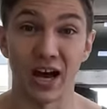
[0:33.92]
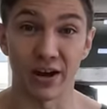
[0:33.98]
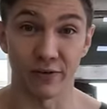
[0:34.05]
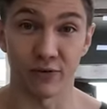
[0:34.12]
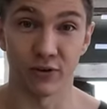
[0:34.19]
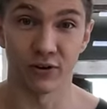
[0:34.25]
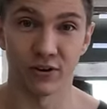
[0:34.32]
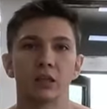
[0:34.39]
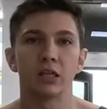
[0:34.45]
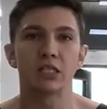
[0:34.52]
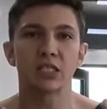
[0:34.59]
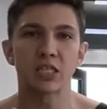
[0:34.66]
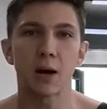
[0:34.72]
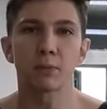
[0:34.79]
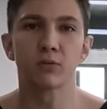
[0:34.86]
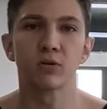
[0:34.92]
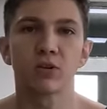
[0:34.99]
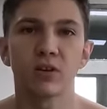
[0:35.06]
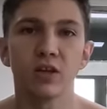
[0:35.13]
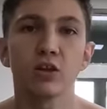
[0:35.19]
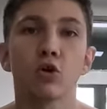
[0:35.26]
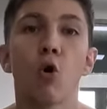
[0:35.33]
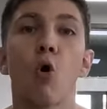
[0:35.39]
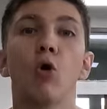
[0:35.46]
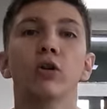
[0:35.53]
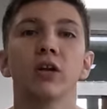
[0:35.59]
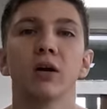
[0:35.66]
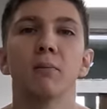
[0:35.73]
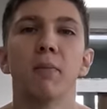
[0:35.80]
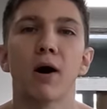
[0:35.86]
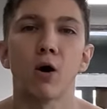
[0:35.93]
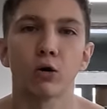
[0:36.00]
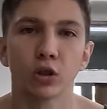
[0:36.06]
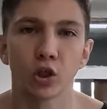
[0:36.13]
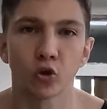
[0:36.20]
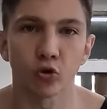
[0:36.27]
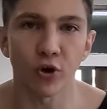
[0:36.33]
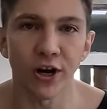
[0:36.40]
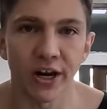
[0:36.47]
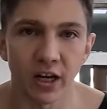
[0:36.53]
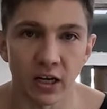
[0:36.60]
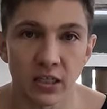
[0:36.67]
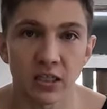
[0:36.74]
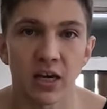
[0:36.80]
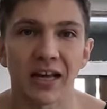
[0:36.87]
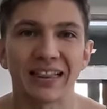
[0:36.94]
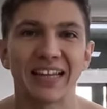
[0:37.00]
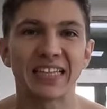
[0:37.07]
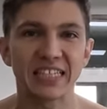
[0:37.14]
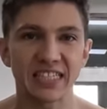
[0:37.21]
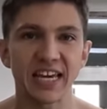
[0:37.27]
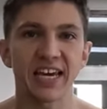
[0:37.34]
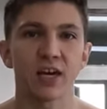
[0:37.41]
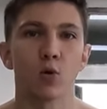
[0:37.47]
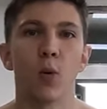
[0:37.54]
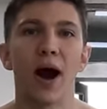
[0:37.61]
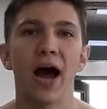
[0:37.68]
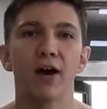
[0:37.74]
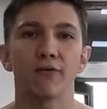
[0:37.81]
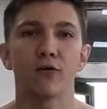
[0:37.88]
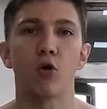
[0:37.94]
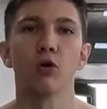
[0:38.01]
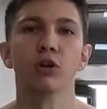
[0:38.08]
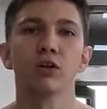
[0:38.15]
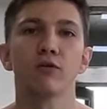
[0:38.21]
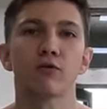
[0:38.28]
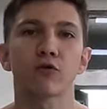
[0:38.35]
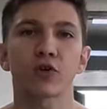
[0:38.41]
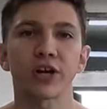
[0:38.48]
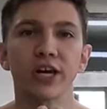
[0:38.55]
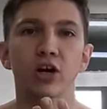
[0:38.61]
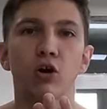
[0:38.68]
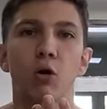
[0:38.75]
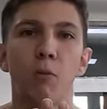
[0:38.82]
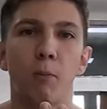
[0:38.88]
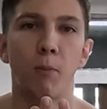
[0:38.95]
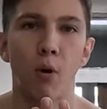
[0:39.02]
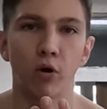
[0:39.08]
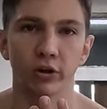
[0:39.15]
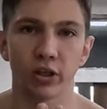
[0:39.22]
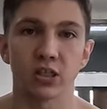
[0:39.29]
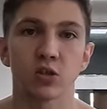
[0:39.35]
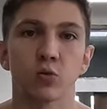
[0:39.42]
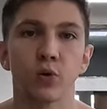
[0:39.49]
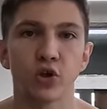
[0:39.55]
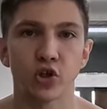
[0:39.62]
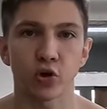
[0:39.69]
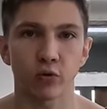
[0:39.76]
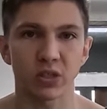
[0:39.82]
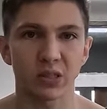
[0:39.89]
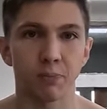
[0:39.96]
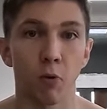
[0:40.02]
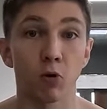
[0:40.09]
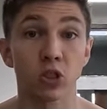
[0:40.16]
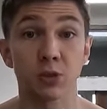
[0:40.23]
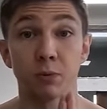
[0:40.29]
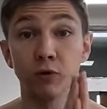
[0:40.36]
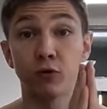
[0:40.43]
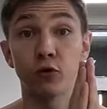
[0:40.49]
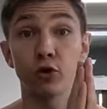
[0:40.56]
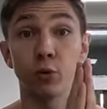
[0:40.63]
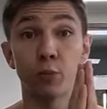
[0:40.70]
life. Let's stop to think only about the trainings. Let's say you have only three components which are responsible for